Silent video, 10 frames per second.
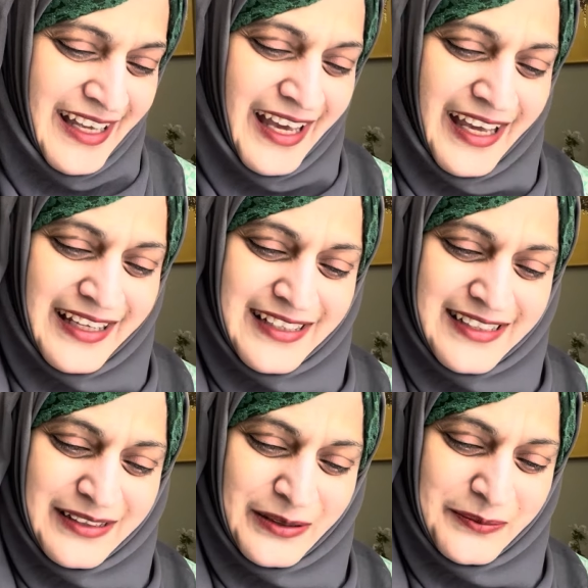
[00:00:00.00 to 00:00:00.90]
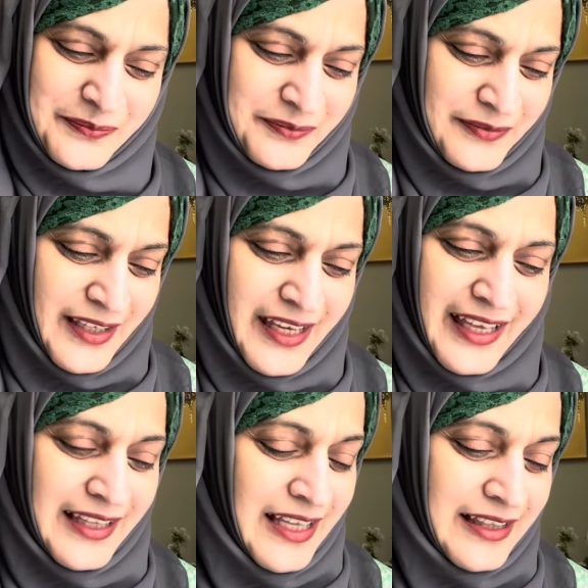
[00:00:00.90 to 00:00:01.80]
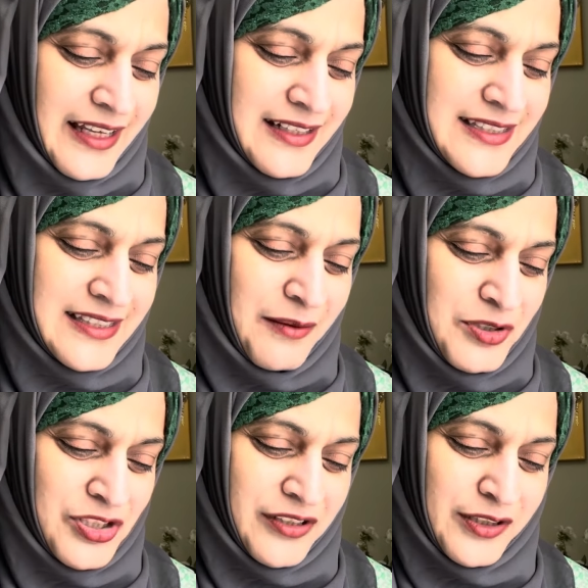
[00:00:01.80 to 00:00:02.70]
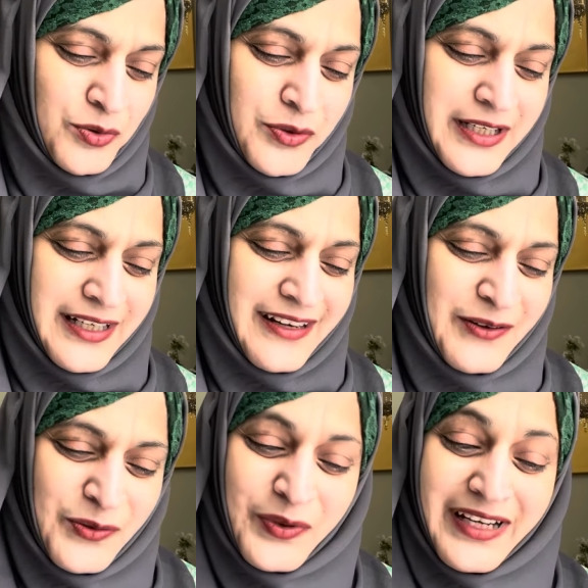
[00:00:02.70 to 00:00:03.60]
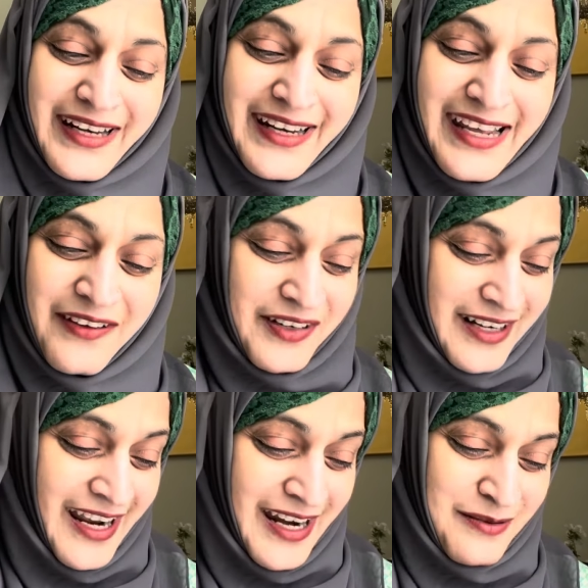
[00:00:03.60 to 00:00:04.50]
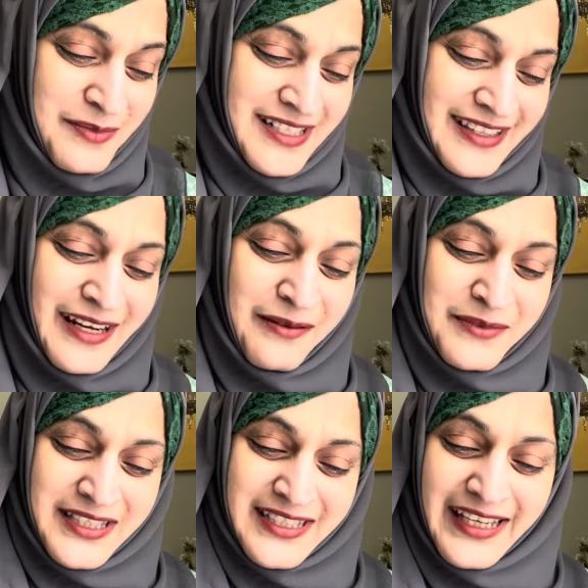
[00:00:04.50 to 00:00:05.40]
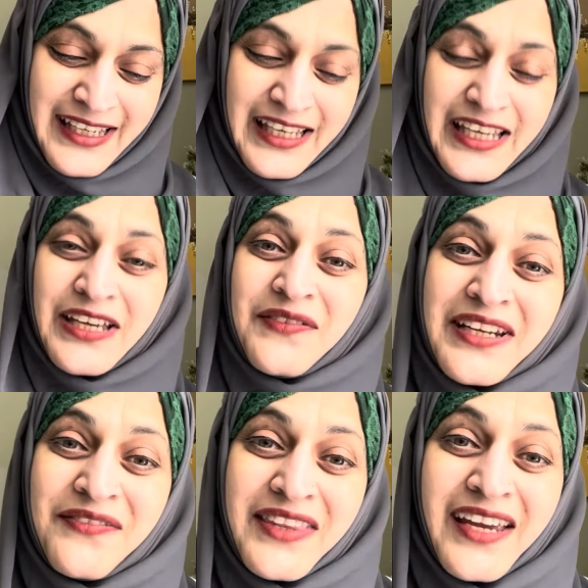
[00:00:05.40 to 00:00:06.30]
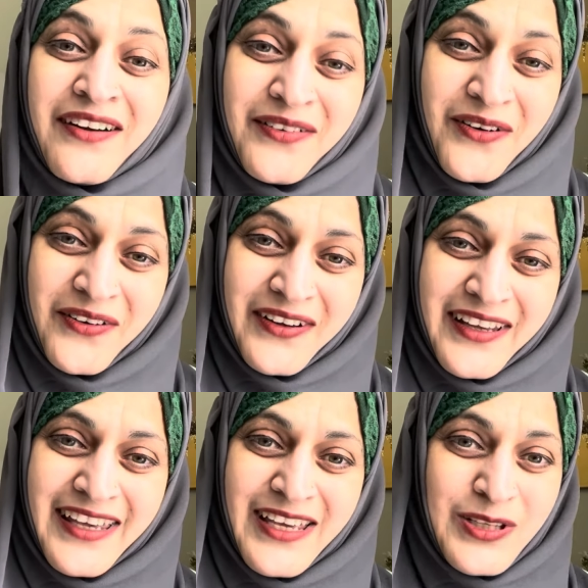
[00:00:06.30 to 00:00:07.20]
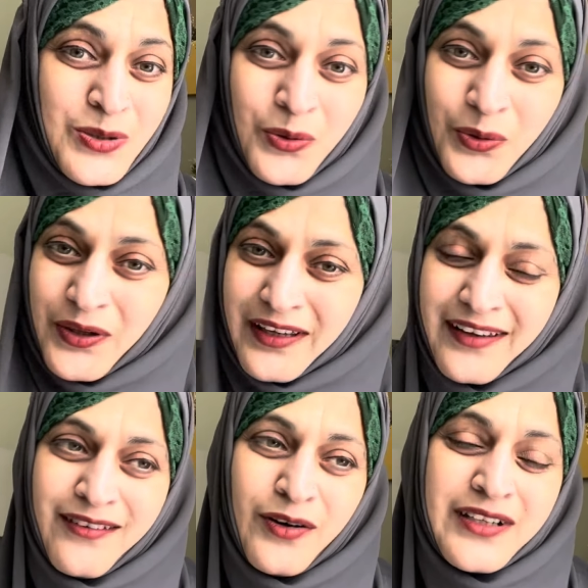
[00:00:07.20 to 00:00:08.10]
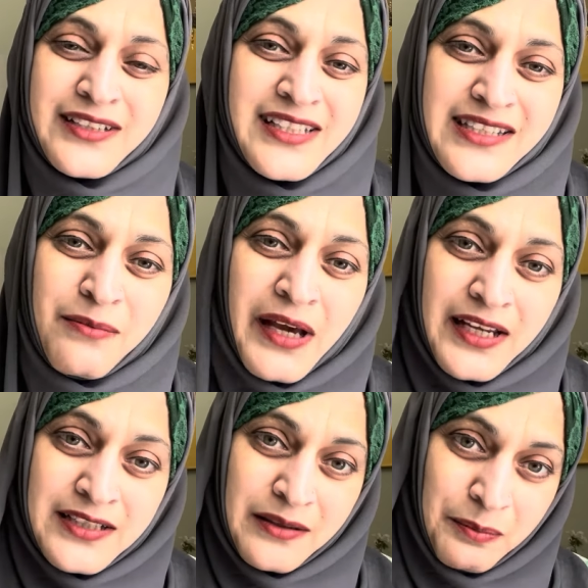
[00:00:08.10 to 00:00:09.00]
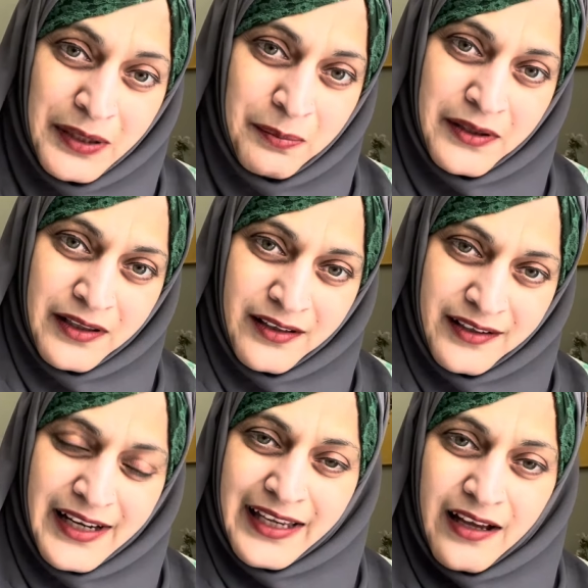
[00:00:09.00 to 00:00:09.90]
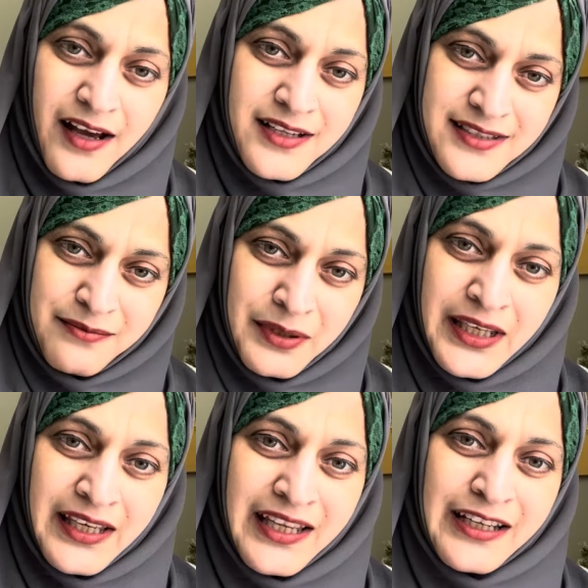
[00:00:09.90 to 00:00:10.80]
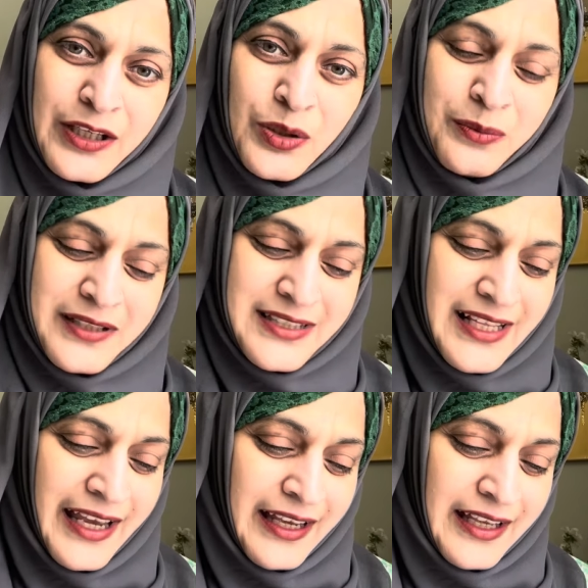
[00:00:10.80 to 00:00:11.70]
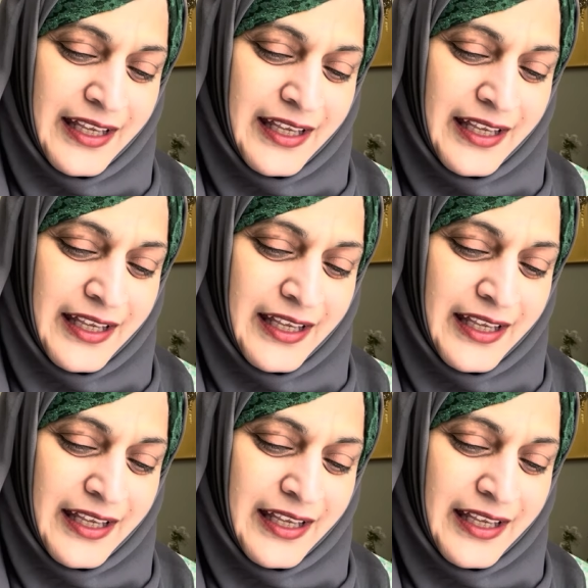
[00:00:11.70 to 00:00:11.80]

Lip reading: And then there are some children who would never admit their mistake, even if they are wrong. So just imagine people like us being in humans, like